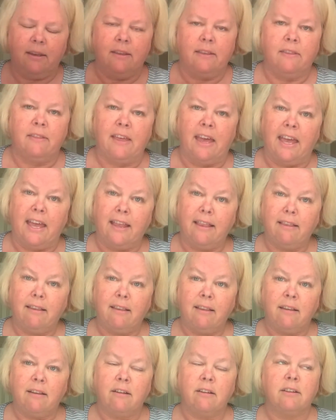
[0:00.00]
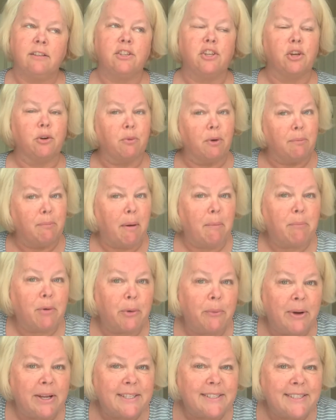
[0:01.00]
Then, do you
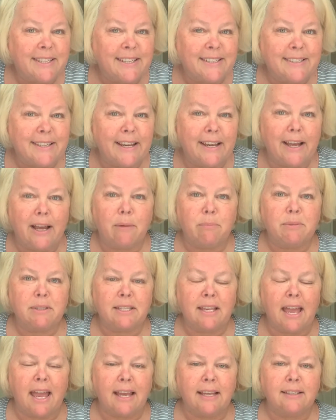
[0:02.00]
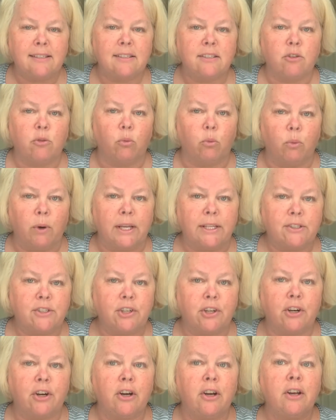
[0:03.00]
remember what season comes next?
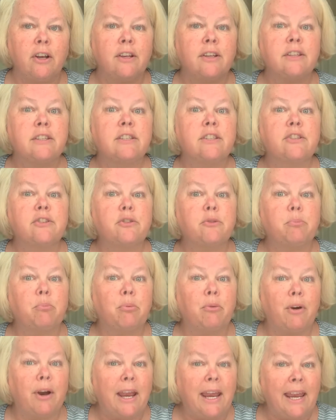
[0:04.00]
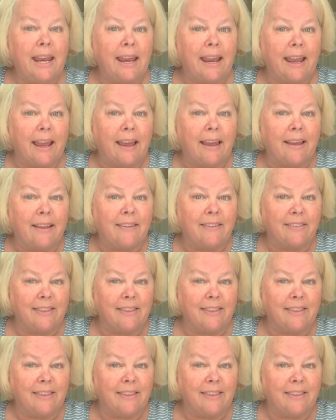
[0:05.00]
Winter, spring.